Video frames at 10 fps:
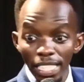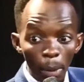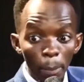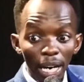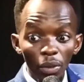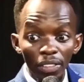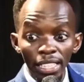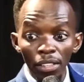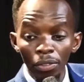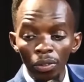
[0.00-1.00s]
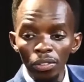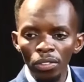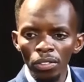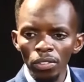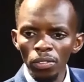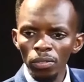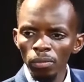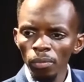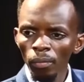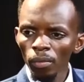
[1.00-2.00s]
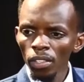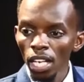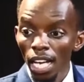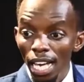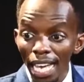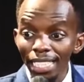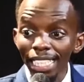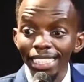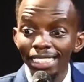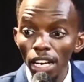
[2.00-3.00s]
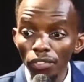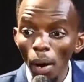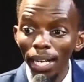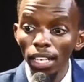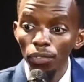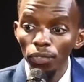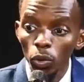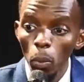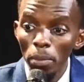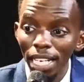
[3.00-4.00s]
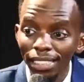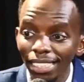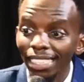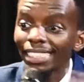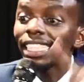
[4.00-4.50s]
It is a plan of the devil. And the devil anatumia sasa